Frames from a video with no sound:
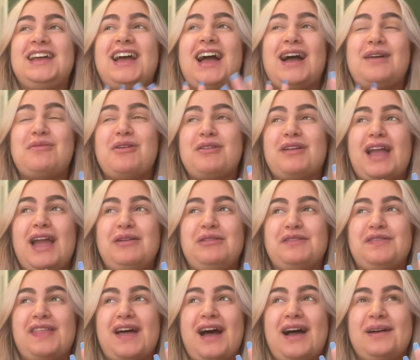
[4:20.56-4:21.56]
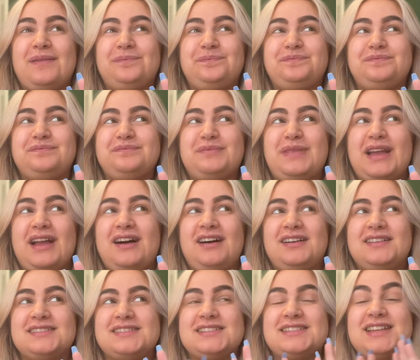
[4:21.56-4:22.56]
I'm okay with that.
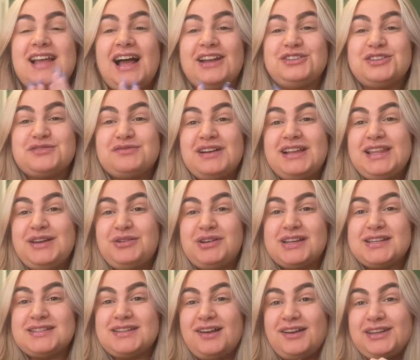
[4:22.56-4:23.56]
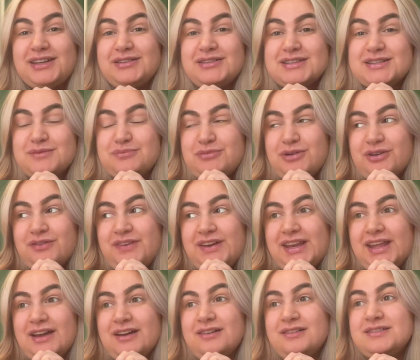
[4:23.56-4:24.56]
Because I just really want to start doing some book
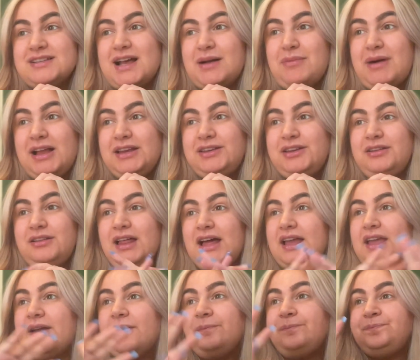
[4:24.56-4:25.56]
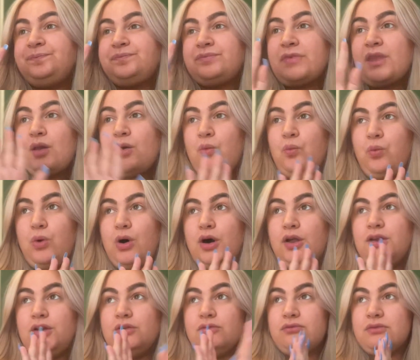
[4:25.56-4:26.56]
videos. I might do like
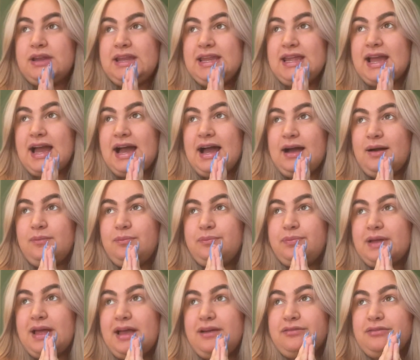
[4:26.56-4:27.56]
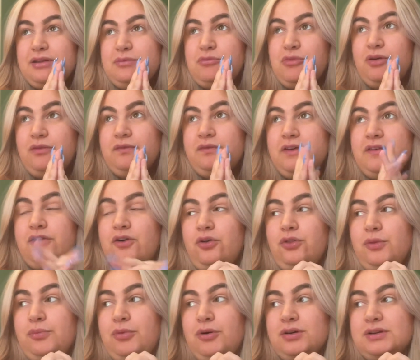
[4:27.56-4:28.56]
one recap every month of all
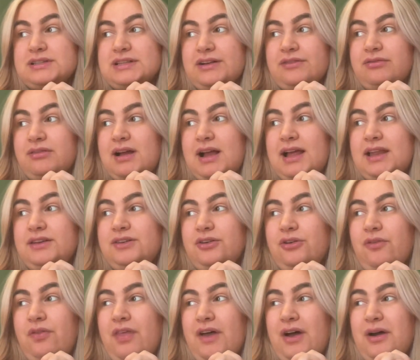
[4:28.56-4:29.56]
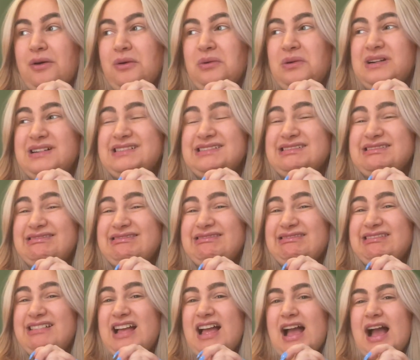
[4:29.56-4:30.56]
the books I've read. Although
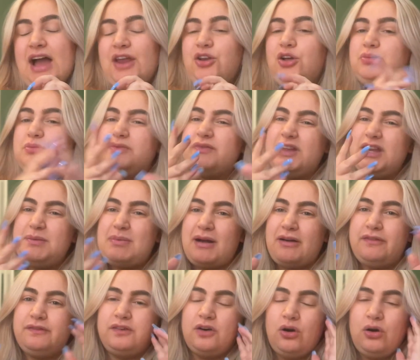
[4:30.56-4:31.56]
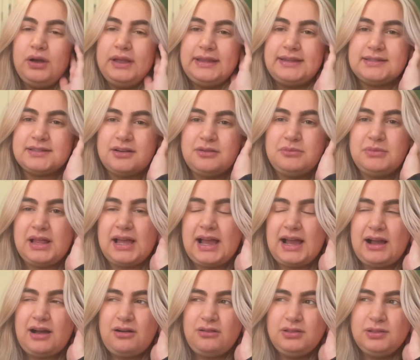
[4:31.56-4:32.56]
I normally read about 40. So I'm like,
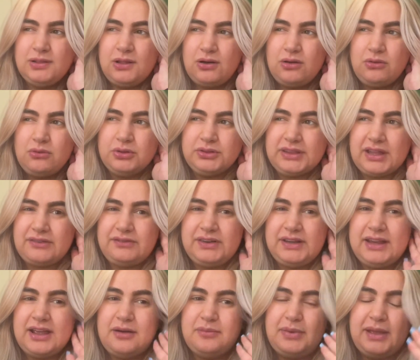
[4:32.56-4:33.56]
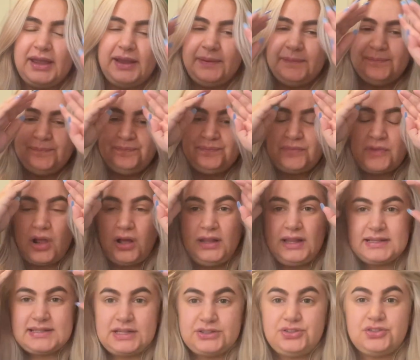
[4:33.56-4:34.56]
how long would that video be?
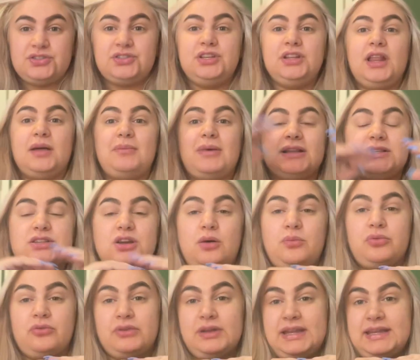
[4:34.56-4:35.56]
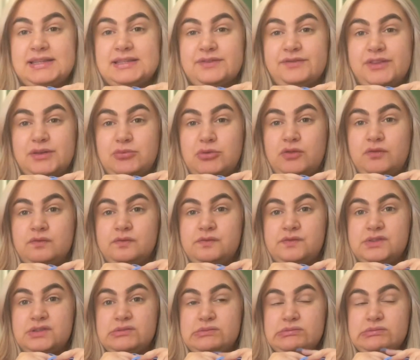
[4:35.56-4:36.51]
Unless I just do like my top reads of the month.